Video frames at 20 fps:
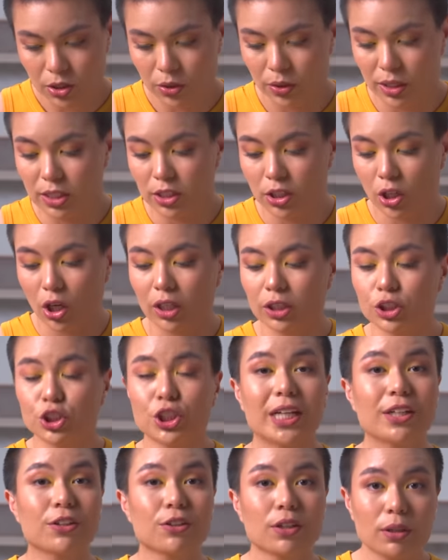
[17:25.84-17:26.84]
So these are all
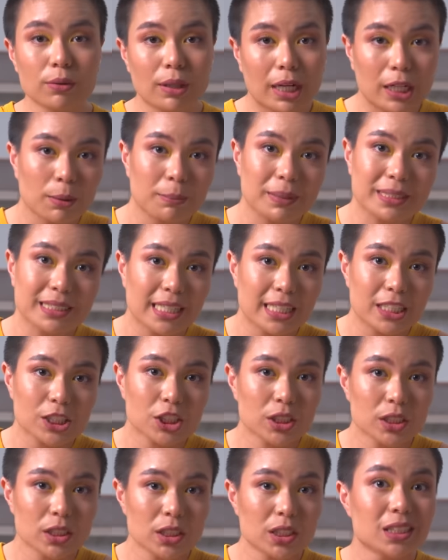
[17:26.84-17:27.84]
general
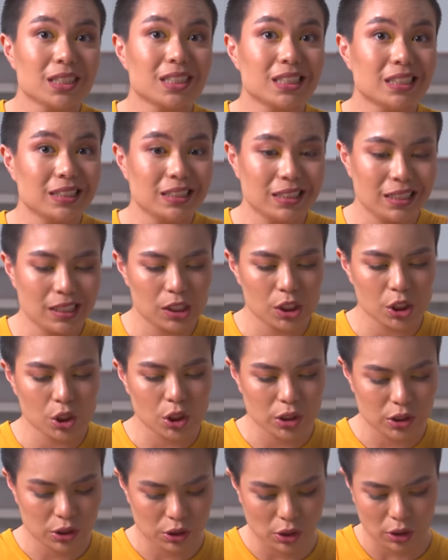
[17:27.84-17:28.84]
recommendations. You still need to
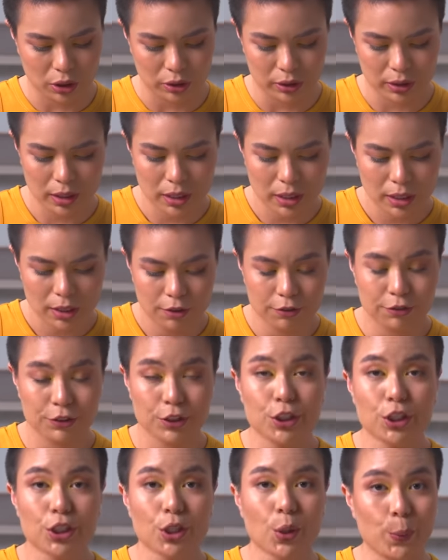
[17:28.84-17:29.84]
consult for
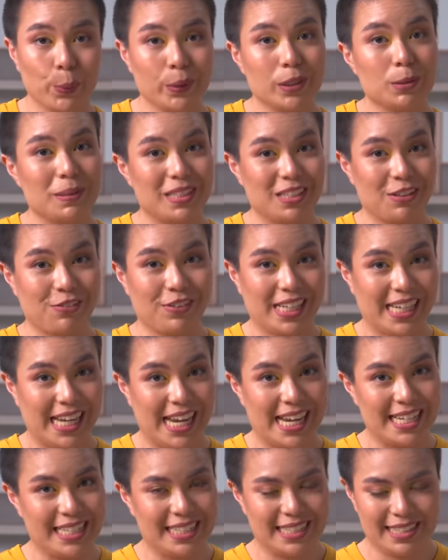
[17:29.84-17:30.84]
your own specific
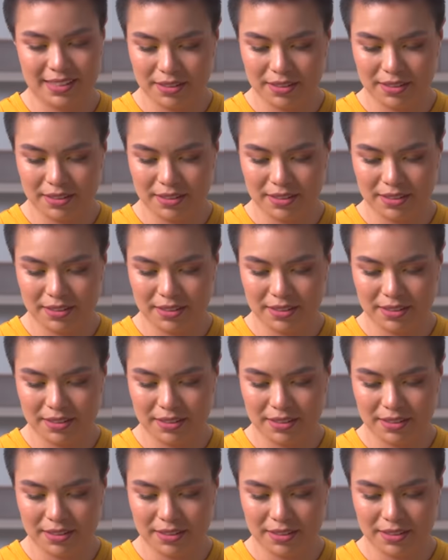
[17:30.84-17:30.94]
case.